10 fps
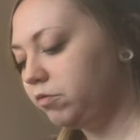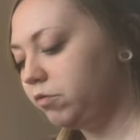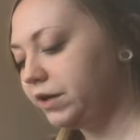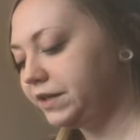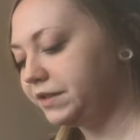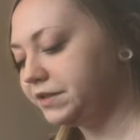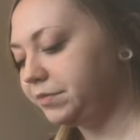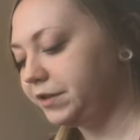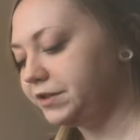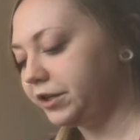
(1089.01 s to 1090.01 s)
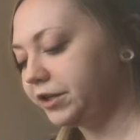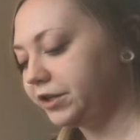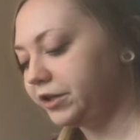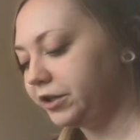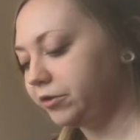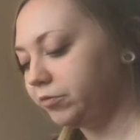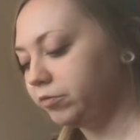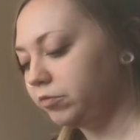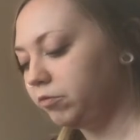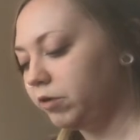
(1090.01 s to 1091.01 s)
what needs to be darker,
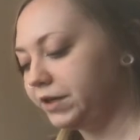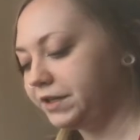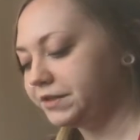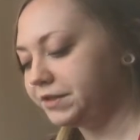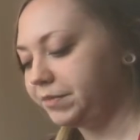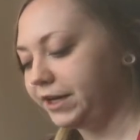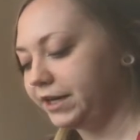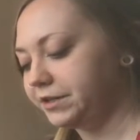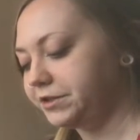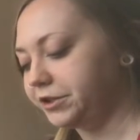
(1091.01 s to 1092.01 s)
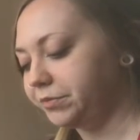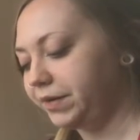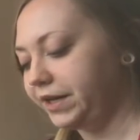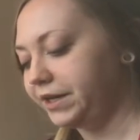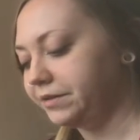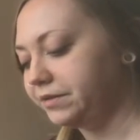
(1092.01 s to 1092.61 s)
what needs to be added to your paint.